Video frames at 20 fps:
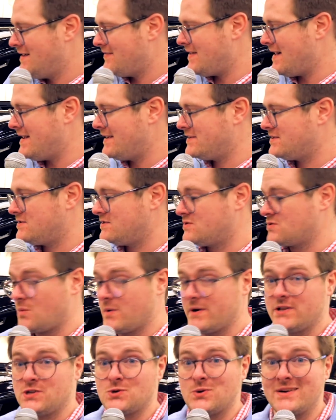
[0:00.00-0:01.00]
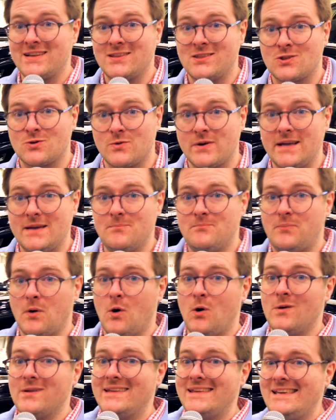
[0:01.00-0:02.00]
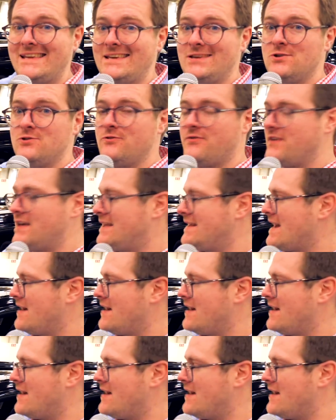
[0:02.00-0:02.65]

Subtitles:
the 2023 Bolt EUV.